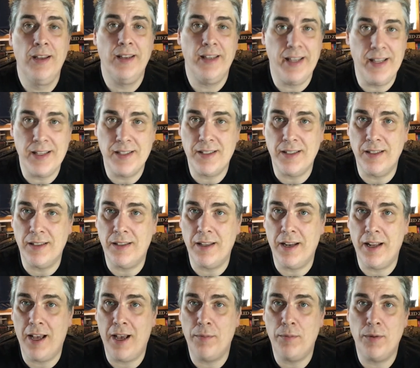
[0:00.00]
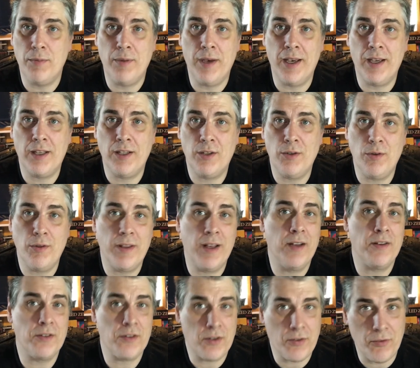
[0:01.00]
incident that happened back in
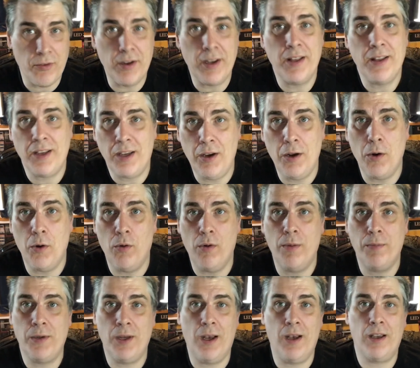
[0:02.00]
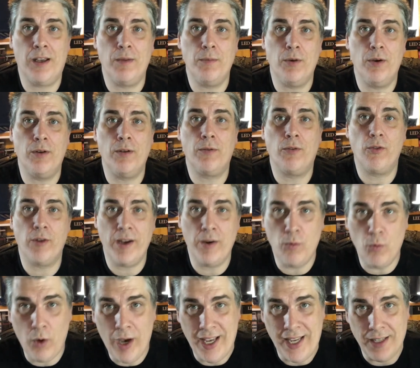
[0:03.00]
2003. I think you know who I'm talking about, Great
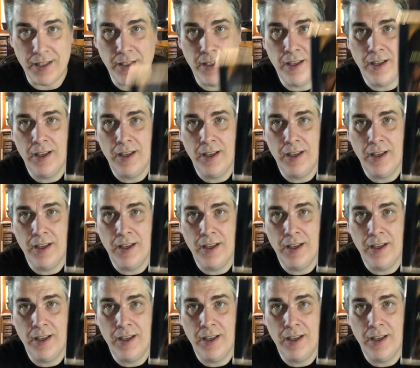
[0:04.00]
White.